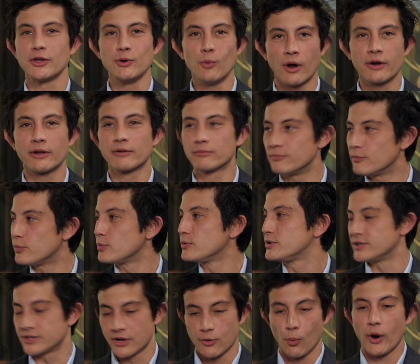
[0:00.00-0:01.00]
You want
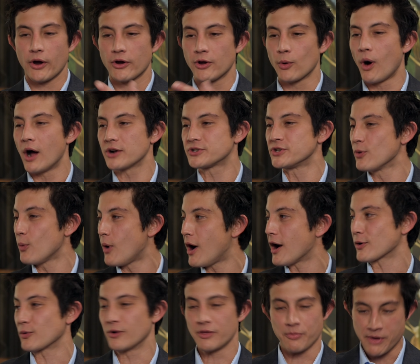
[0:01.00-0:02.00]
to wear your watch in the
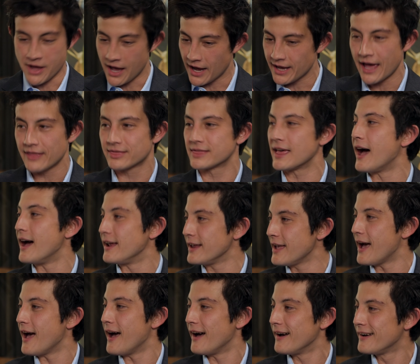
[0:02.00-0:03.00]
water with me. I get that. Yeah.